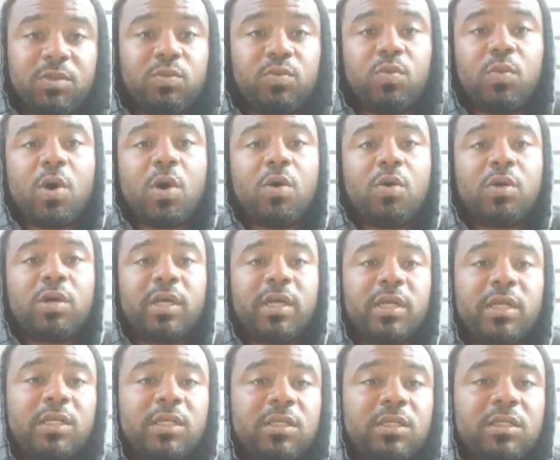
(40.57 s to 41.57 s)
walk
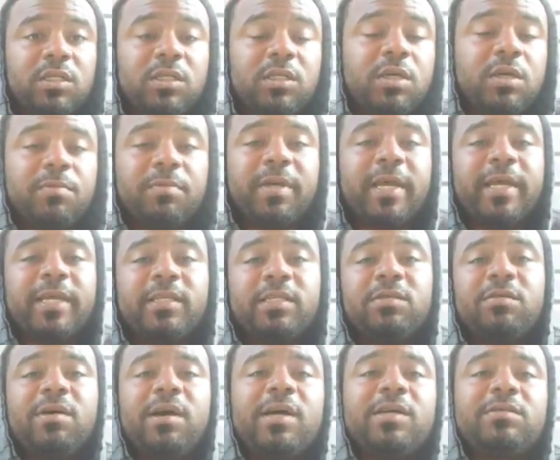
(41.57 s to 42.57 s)
and cupcake.
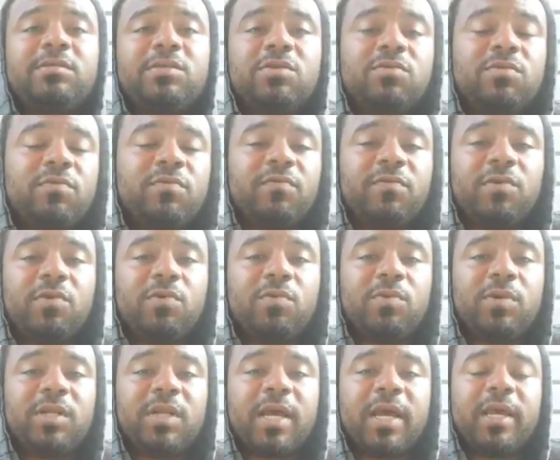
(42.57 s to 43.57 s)
So I was on the phone
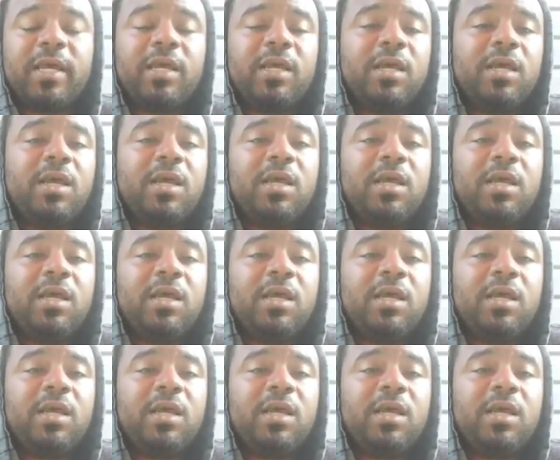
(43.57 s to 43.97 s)
one night,